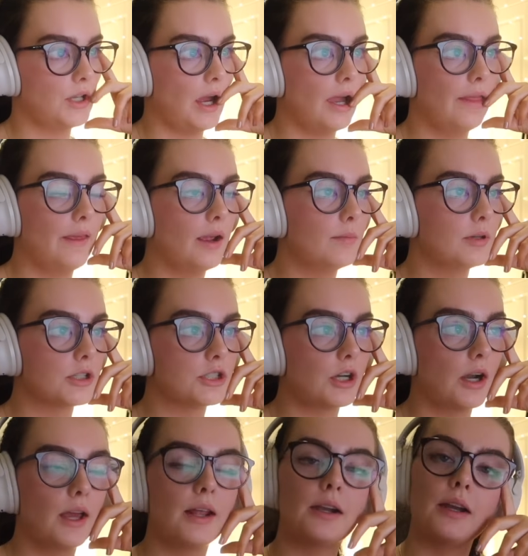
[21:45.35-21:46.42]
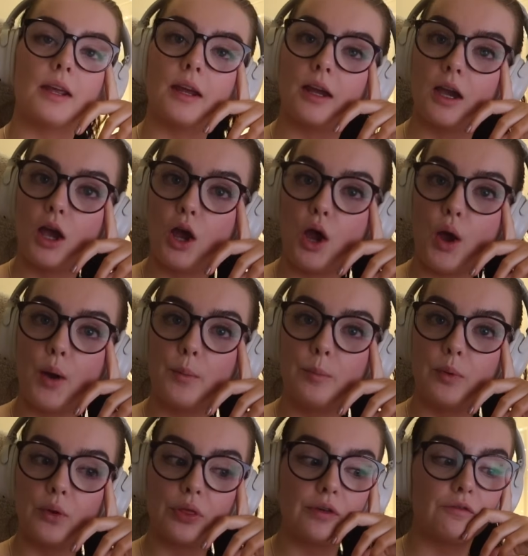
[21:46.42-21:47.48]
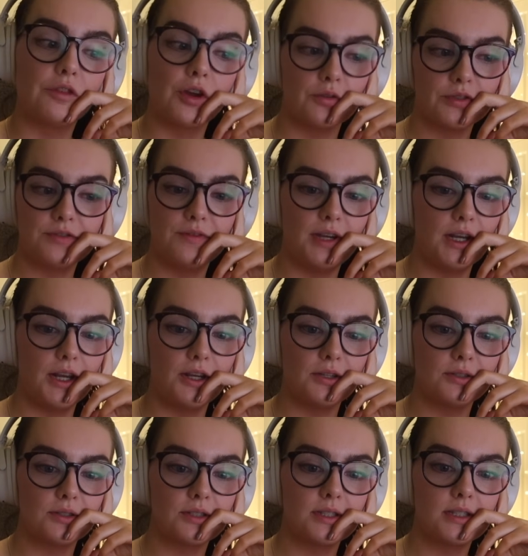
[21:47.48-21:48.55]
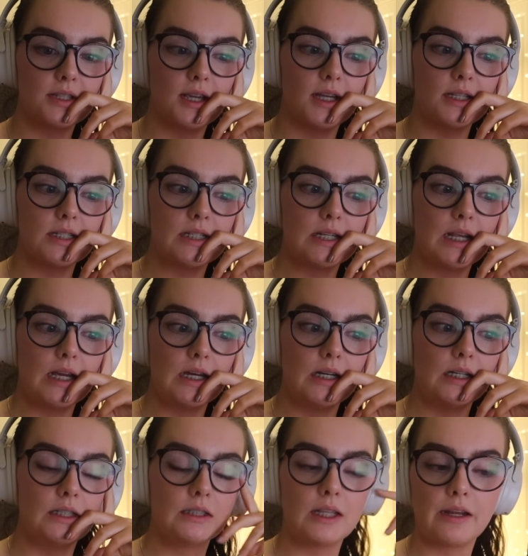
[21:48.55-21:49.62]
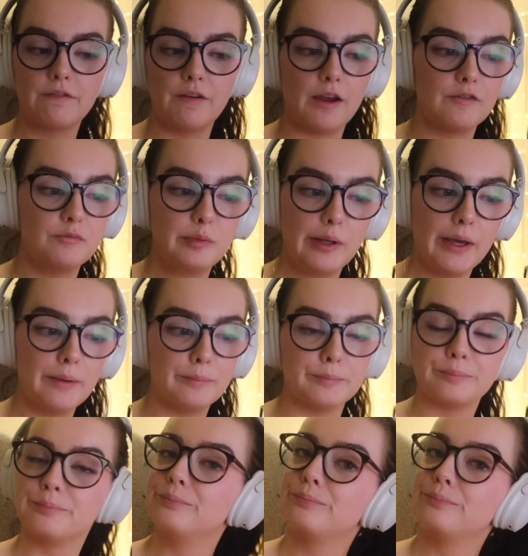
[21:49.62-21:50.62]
yeah, I think I'm gonna start editing both of those videos until like 5 p.m.